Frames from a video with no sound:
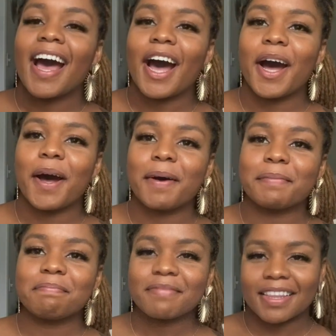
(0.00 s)

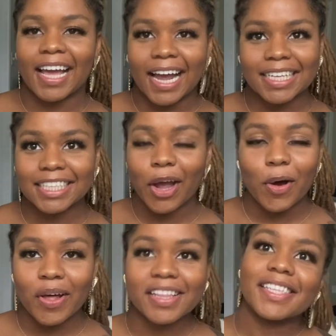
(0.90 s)
Like I say
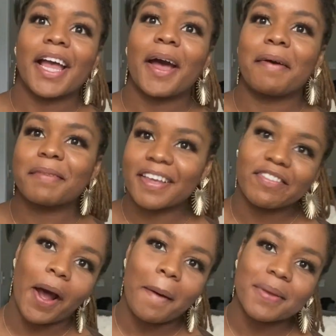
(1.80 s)
all the time, leave
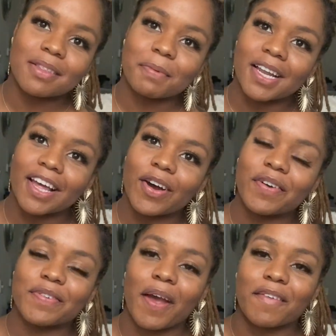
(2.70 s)
comments below
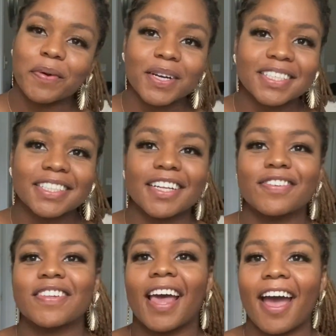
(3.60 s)
if you have questions
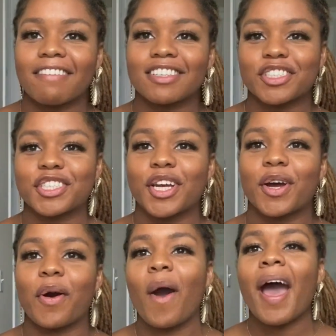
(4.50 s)
for the after
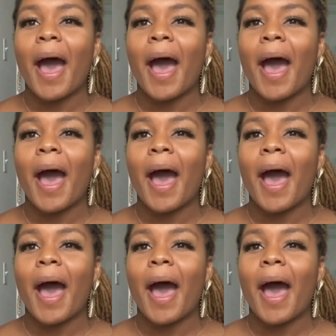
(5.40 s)
show.